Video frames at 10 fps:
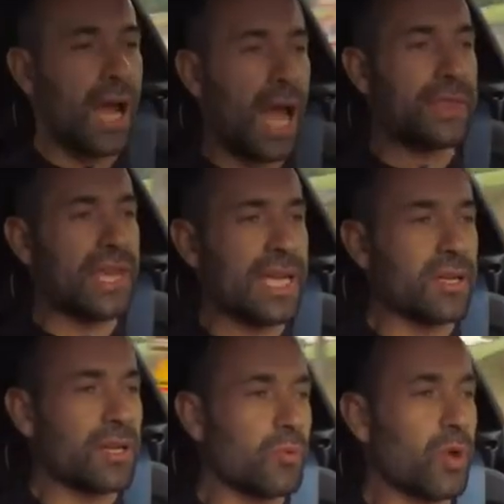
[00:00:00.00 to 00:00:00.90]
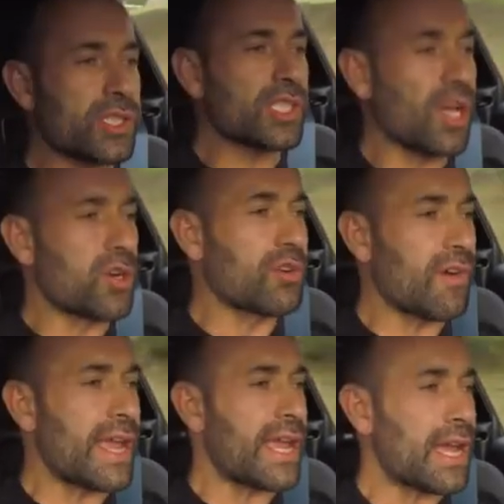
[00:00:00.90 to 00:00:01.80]
I think what's so
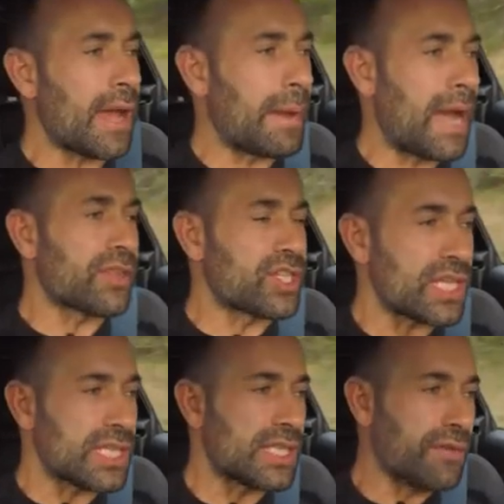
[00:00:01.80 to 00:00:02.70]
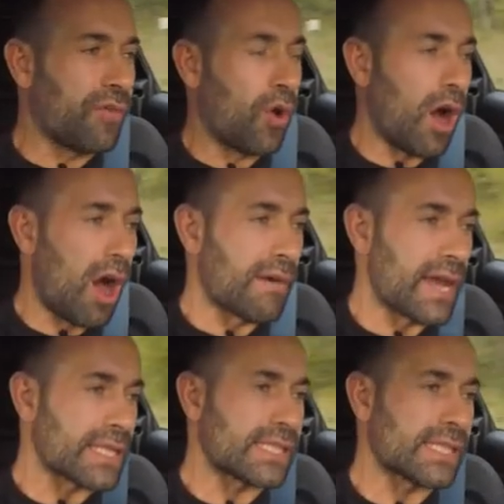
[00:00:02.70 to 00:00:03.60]
great about the GT4
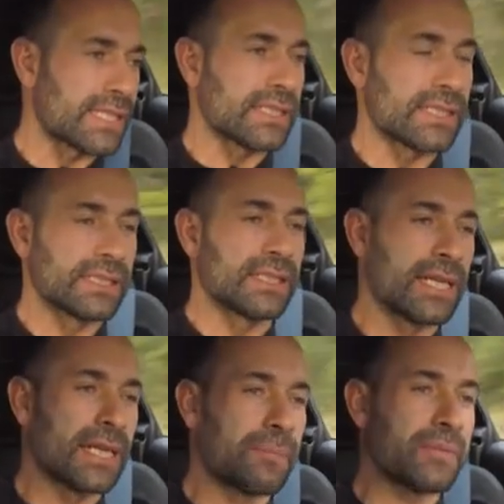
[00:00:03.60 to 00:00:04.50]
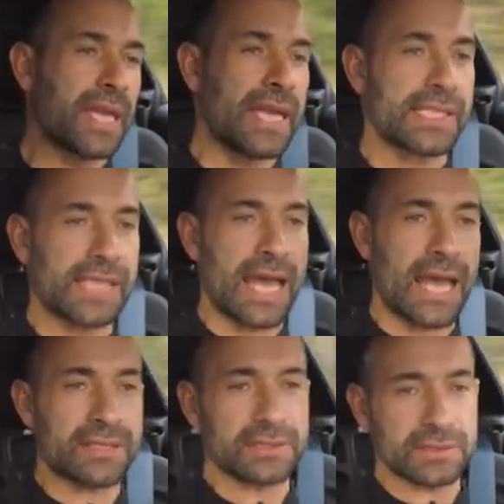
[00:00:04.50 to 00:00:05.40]
RS is that